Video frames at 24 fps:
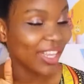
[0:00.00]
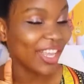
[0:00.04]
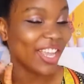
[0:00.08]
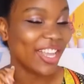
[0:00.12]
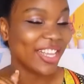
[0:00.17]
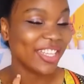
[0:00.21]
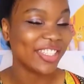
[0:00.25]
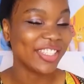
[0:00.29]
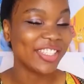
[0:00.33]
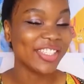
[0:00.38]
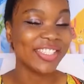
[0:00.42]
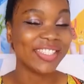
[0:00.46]

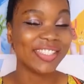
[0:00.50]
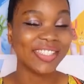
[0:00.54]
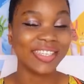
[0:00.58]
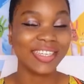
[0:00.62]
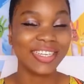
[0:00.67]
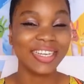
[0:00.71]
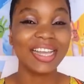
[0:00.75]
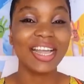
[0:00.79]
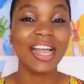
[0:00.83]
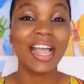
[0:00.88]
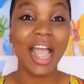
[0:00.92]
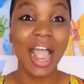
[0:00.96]
Yes.
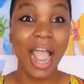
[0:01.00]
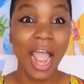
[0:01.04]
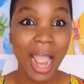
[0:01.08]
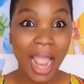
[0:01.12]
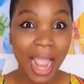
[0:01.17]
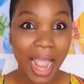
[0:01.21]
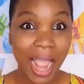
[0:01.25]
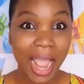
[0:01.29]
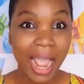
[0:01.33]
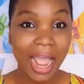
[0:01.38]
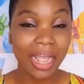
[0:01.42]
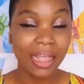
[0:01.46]

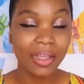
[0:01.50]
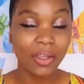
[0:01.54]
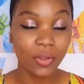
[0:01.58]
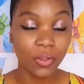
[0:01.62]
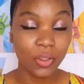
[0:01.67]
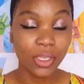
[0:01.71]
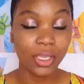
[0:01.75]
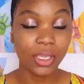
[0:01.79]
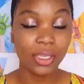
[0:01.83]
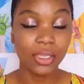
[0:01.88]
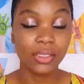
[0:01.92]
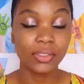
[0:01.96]

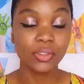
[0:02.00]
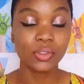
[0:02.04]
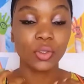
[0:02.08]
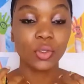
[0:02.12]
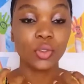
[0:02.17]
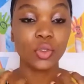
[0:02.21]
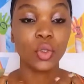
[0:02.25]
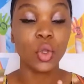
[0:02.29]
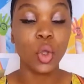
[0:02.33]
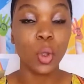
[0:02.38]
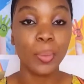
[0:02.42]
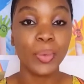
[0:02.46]
Okay,
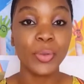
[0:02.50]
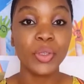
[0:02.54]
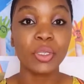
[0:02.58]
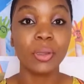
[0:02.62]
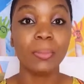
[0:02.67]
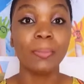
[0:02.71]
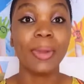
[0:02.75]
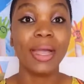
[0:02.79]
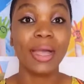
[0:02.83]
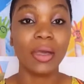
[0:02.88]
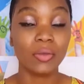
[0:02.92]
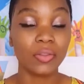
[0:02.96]
so you open
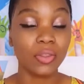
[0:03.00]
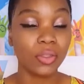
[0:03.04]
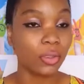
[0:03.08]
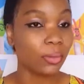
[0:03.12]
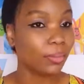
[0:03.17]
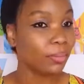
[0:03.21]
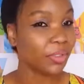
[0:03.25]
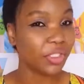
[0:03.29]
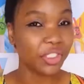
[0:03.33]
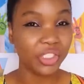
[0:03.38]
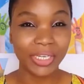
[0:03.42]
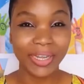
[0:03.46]
your mouth,
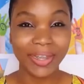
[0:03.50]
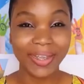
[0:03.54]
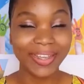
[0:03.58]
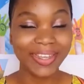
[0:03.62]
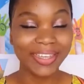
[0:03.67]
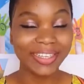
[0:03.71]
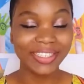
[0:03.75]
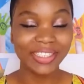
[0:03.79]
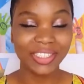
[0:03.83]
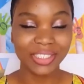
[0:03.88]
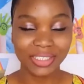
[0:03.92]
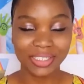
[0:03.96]
don't be
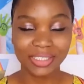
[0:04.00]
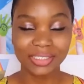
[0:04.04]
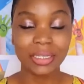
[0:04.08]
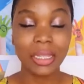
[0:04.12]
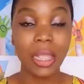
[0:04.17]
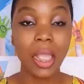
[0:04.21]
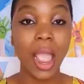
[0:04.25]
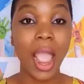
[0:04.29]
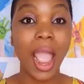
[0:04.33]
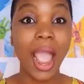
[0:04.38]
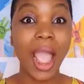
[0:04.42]
shy, just